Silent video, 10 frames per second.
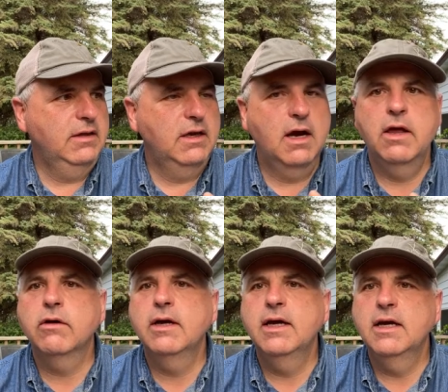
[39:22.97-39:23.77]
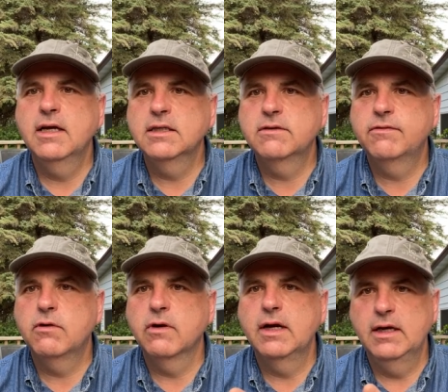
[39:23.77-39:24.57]
The other is
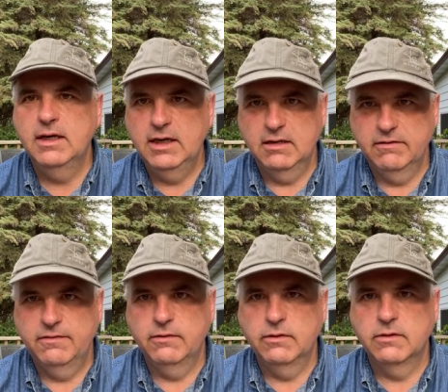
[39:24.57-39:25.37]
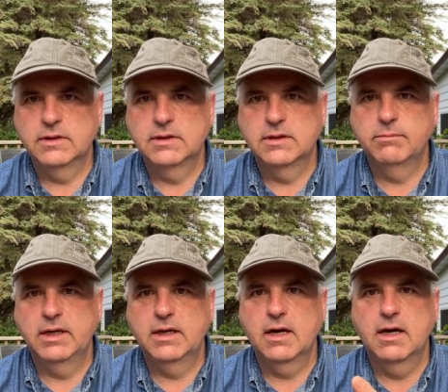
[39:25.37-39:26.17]
for Indian foods,
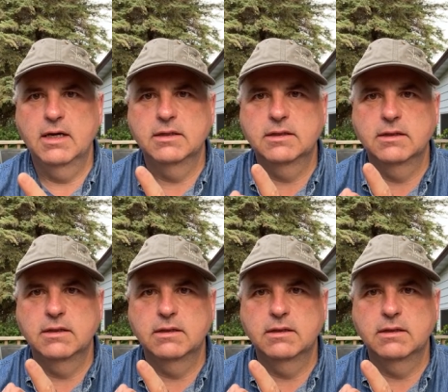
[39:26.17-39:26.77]
because